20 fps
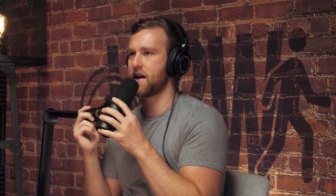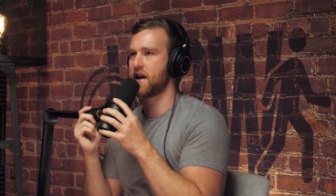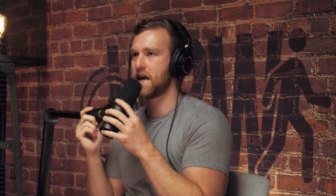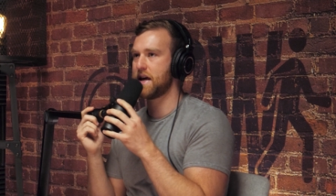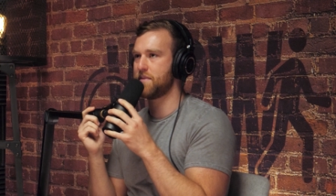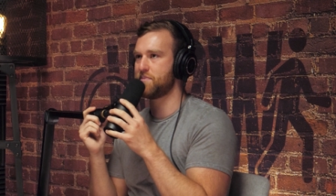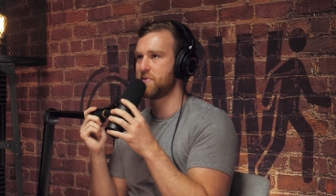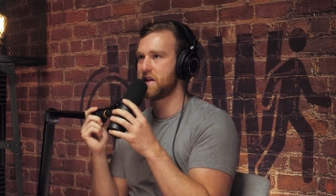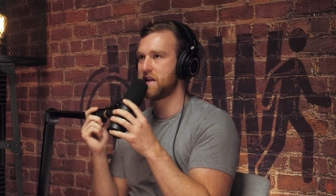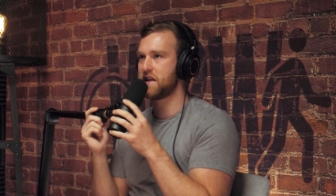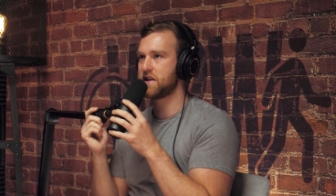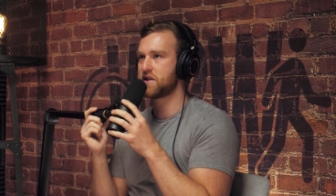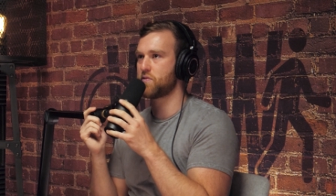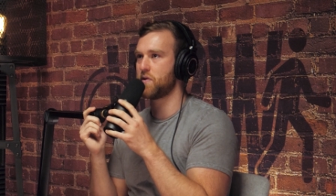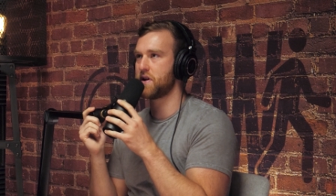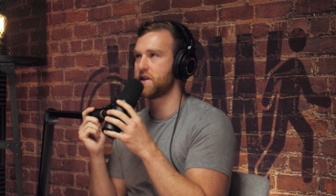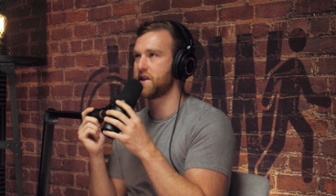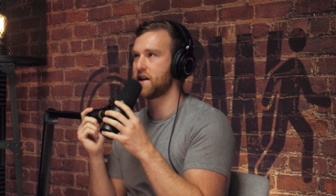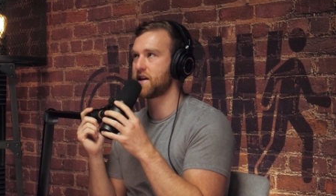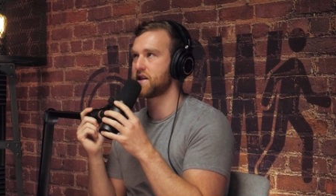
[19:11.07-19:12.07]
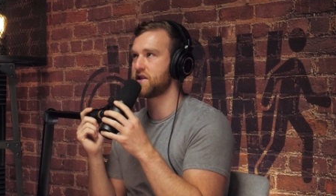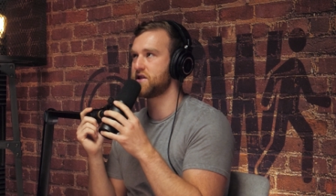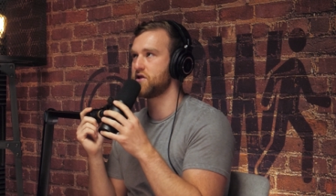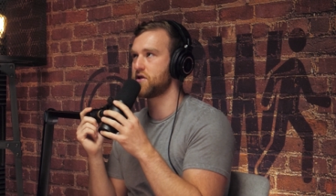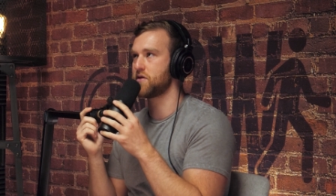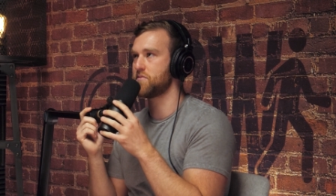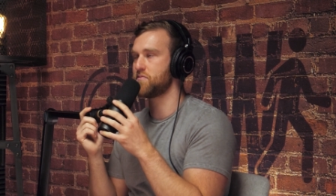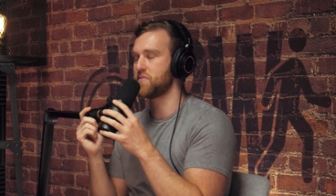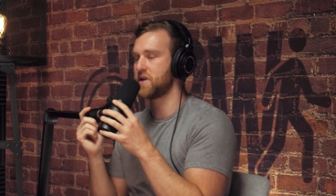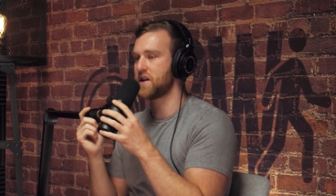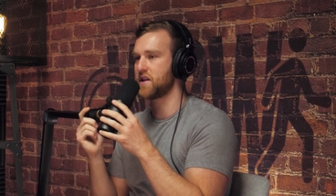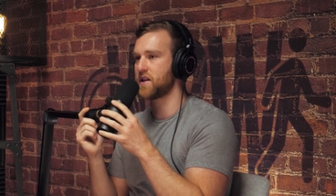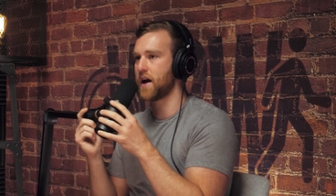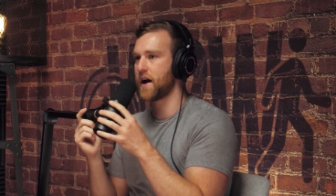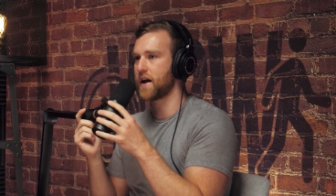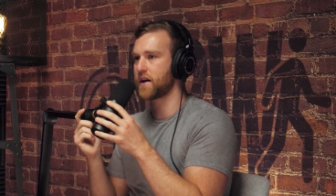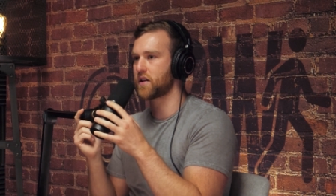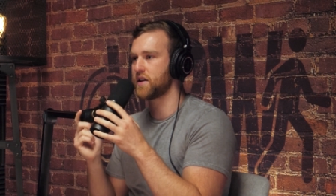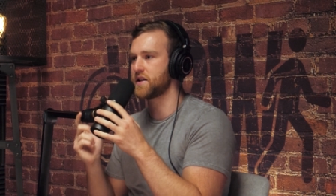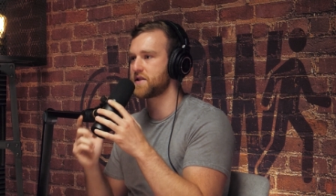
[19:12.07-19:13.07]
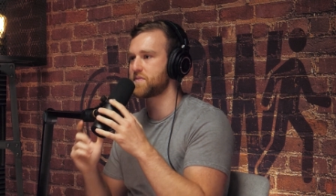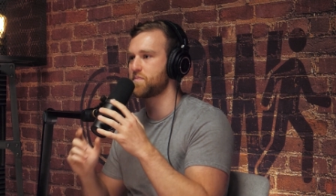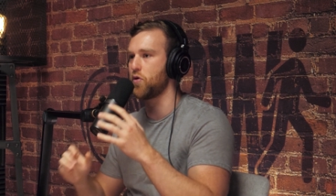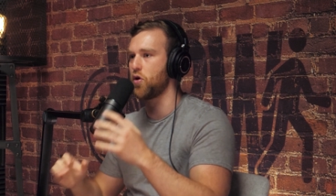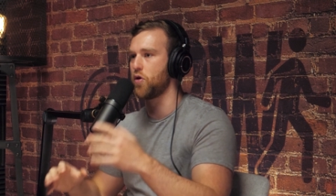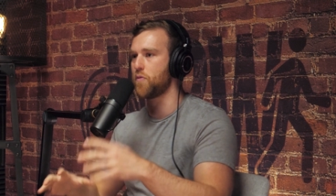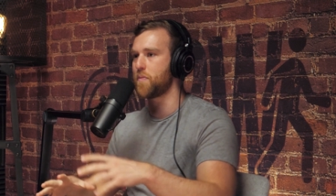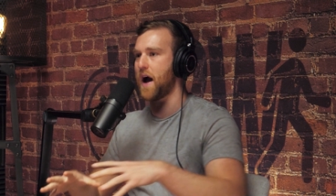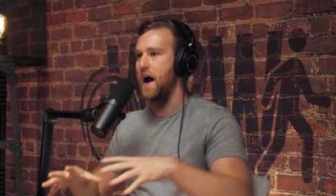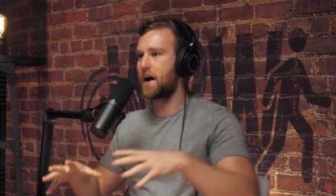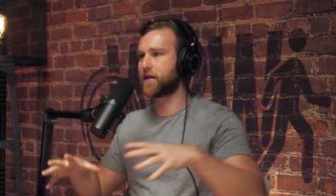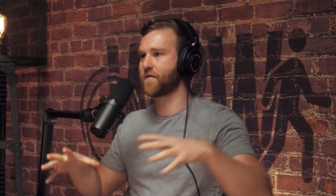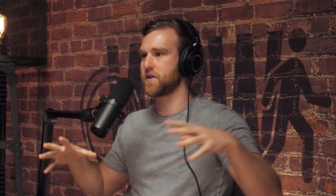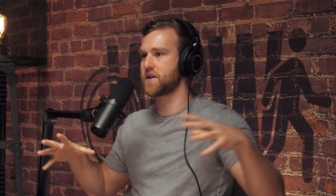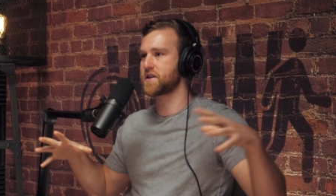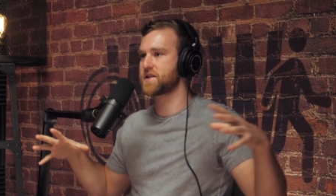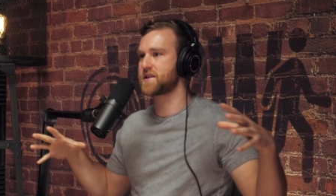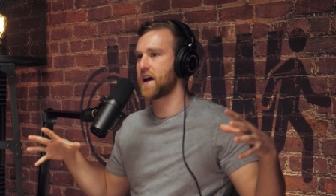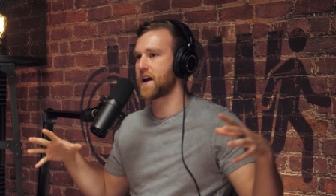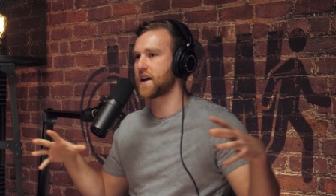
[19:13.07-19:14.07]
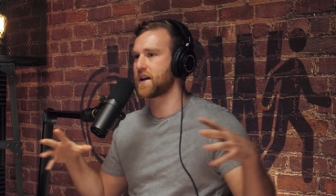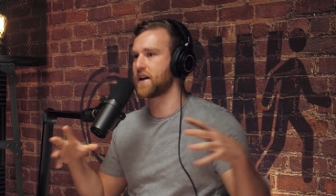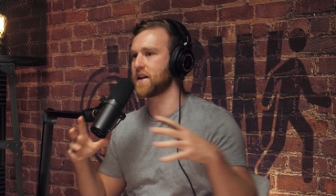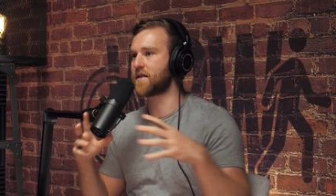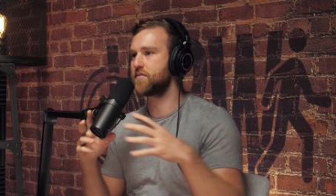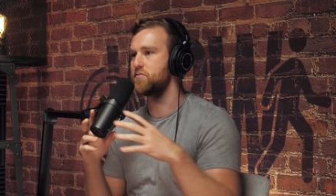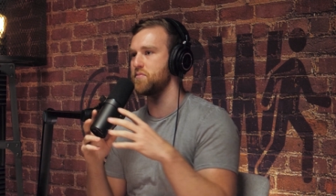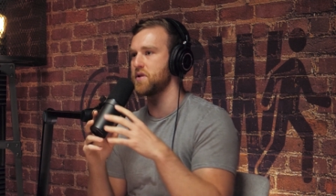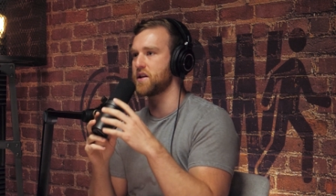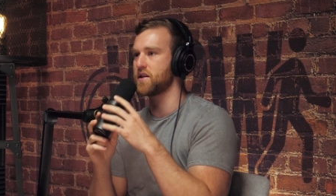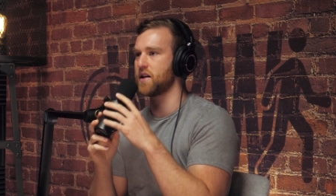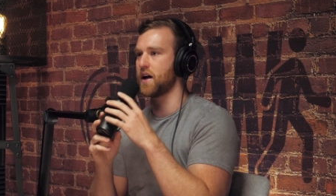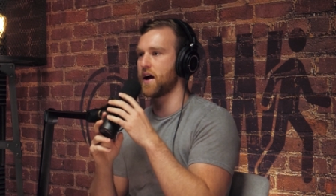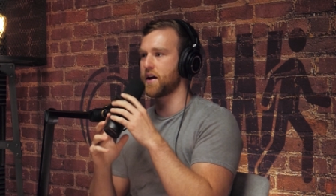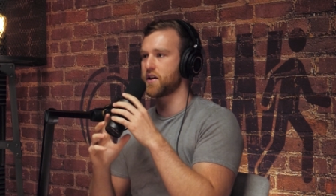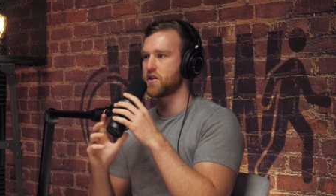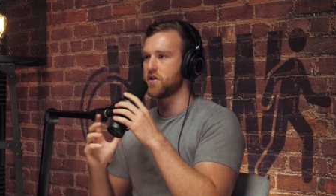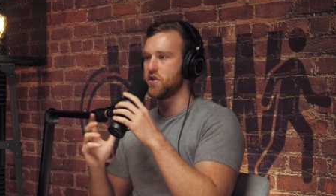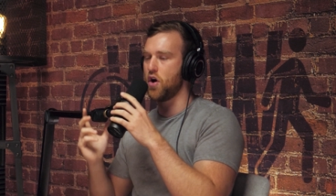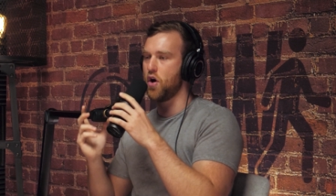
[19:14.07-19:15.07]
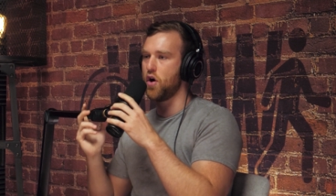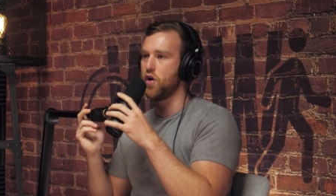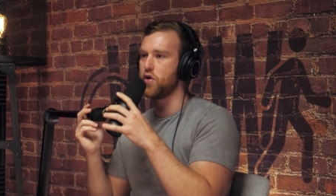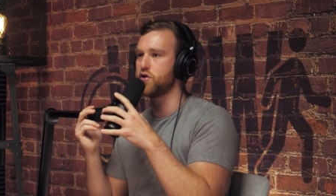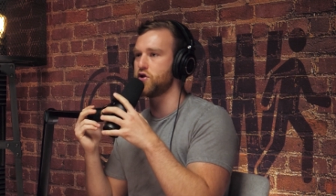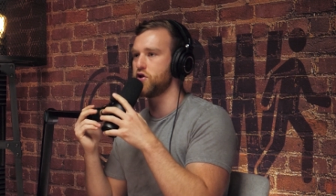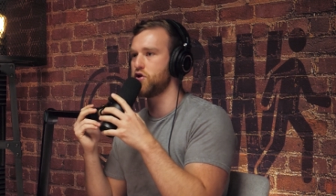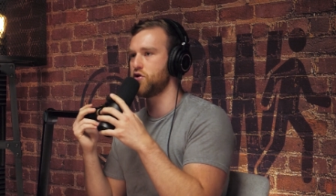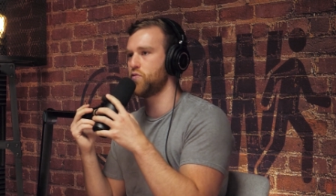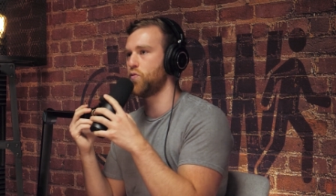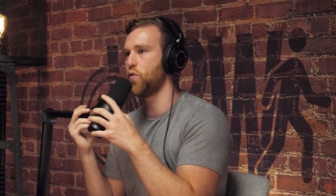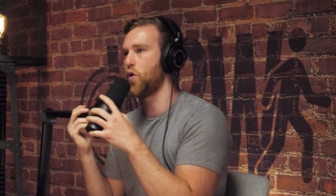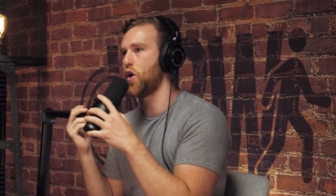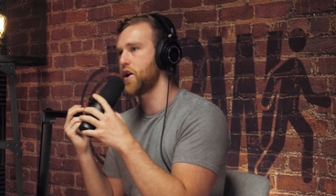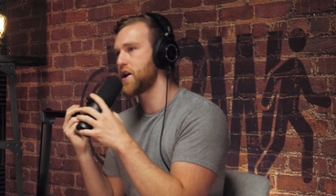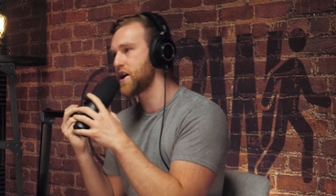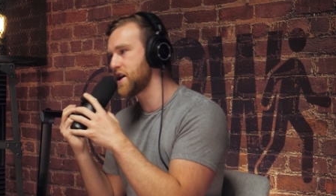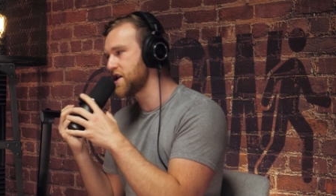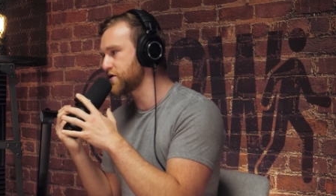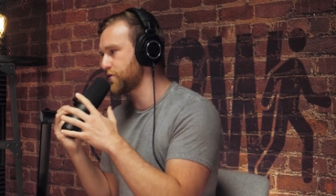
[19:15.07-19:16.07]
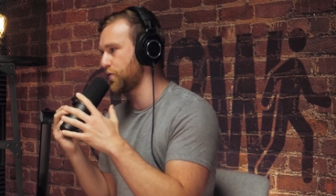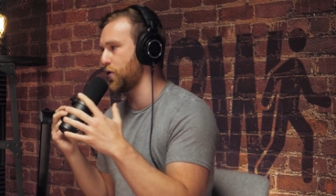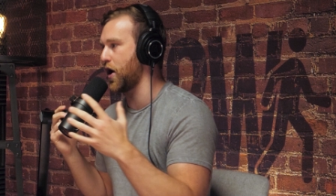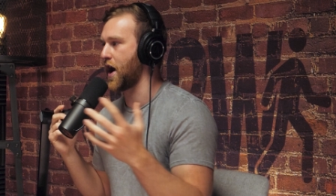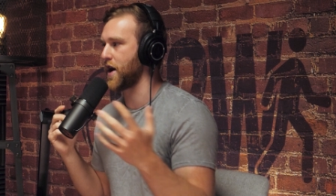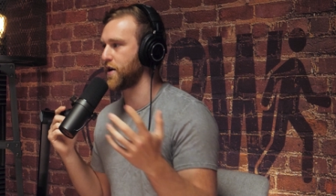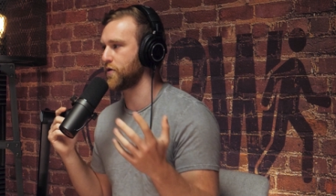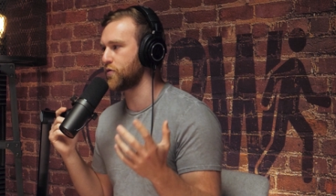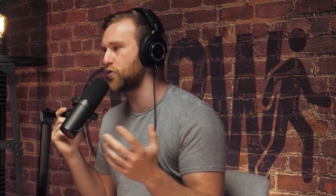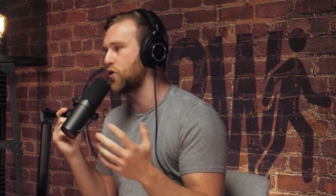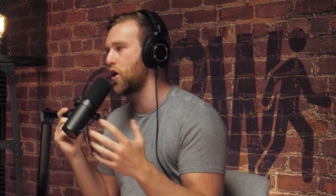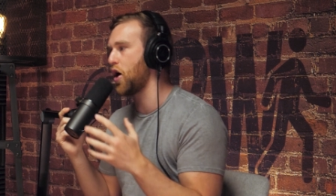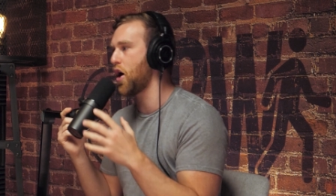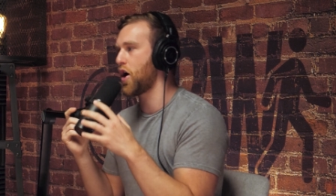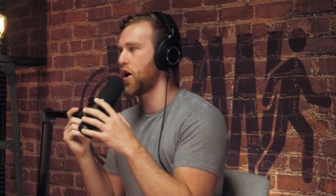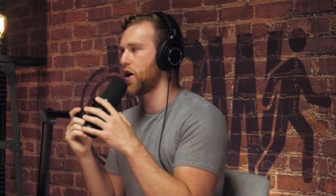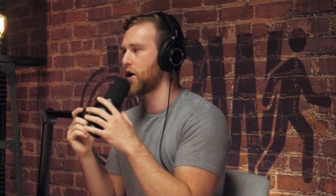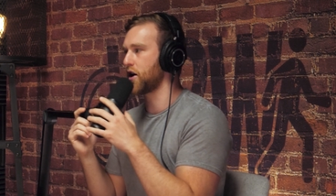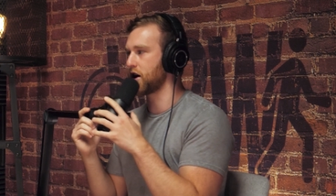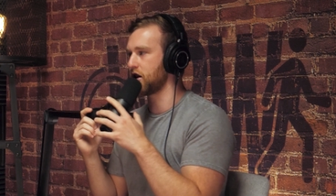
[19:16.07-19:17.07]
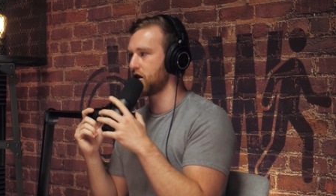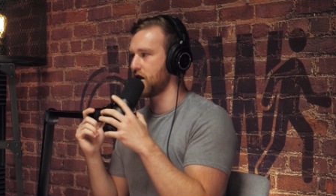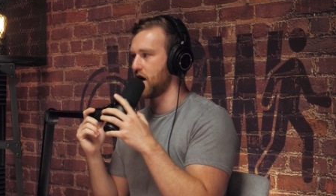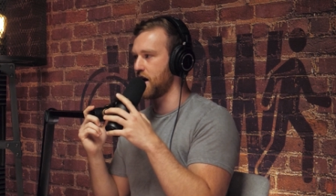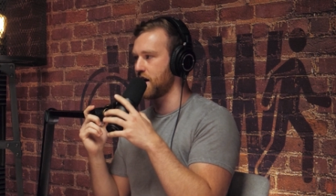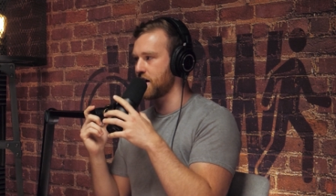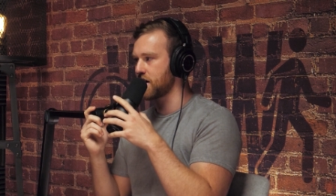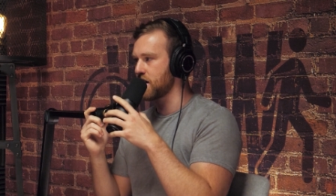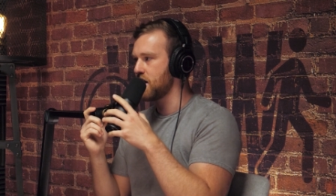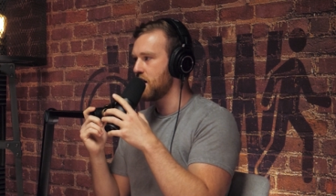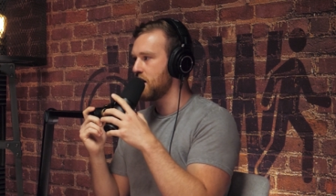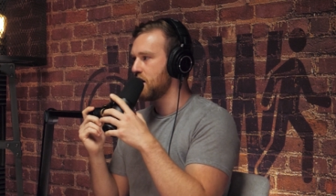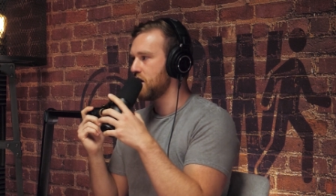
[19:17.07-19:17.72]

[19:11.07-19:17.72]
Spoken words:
hippie-ish with it because you can be like, let's pull back for a second and be like, yo, dude, what is right and wrong? And like,